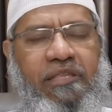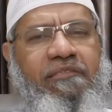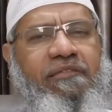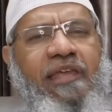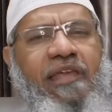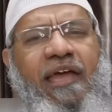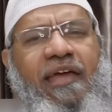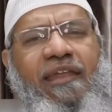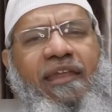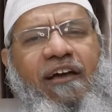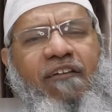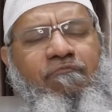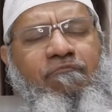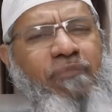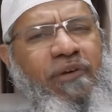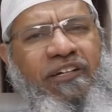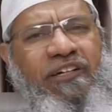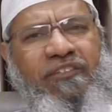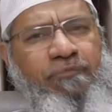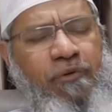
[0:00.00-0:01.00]
Three and a half
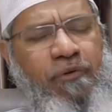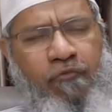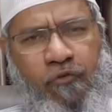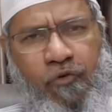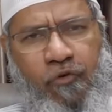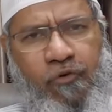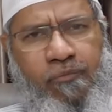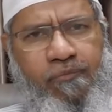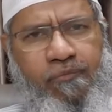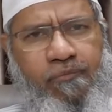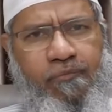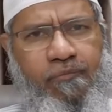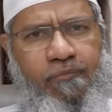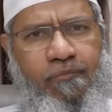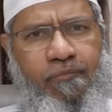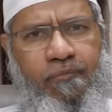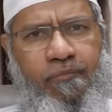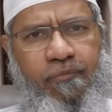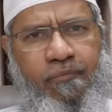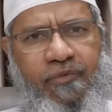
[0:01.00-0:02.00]
months before,
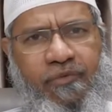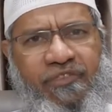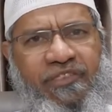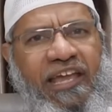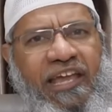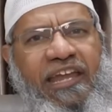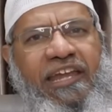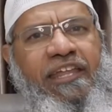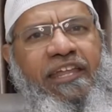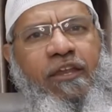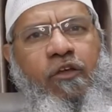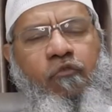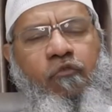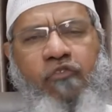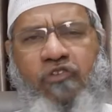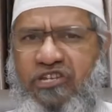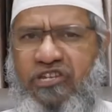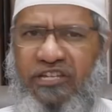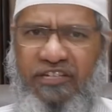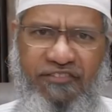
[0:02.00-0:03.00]
the Indian
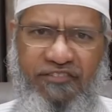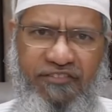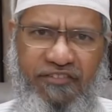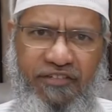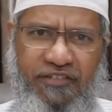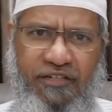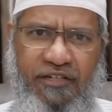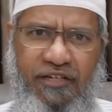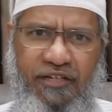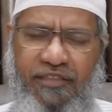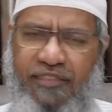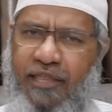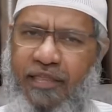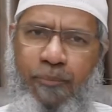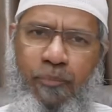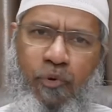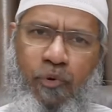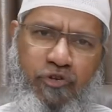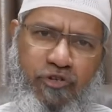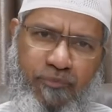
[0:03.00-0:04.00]
officials, they
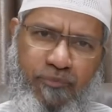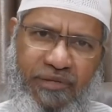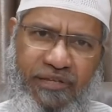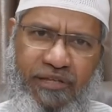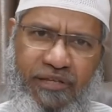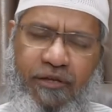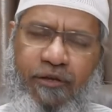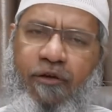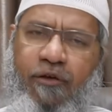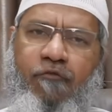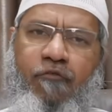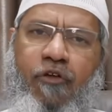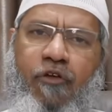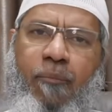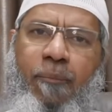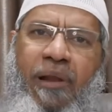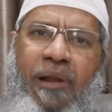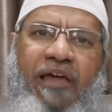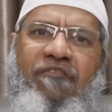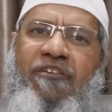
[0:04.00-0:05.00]
approached me for
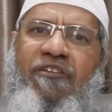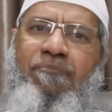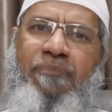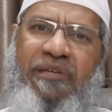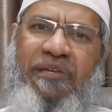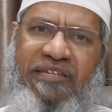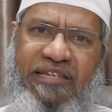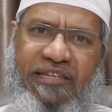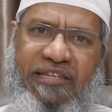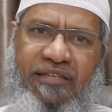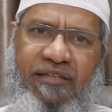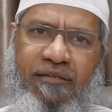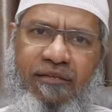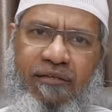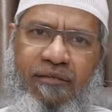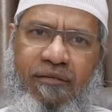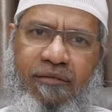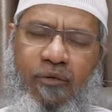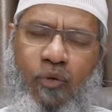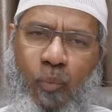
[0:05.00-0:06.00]
a private meeting
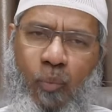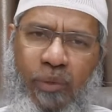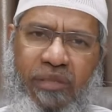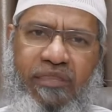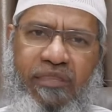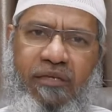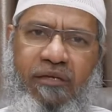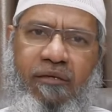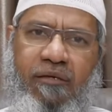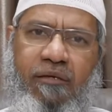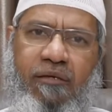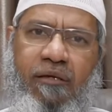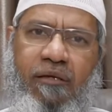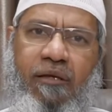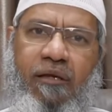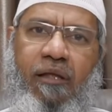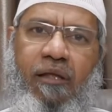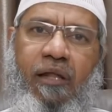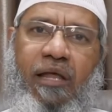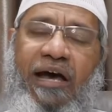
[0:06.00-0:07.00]
with
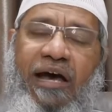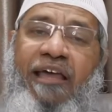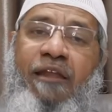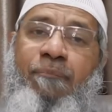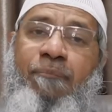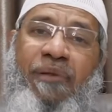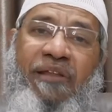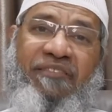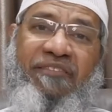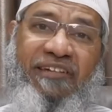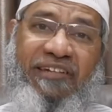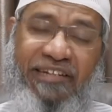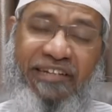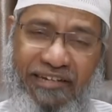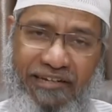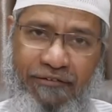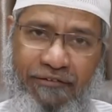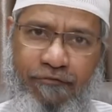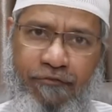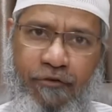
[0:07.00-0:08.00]
a
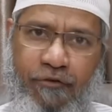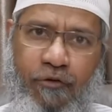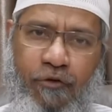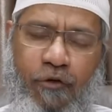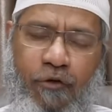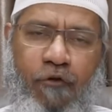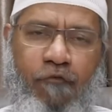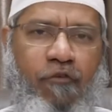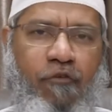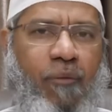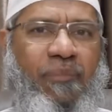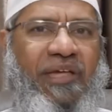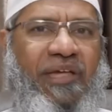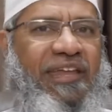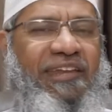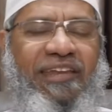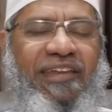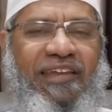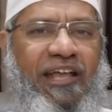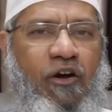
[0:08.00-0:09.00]
representative from the
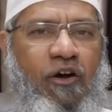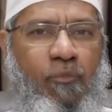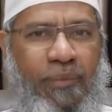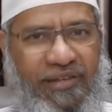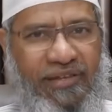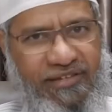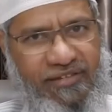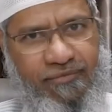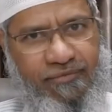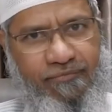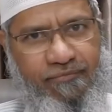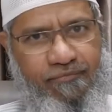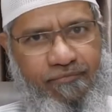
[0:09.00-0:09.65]
Indian government.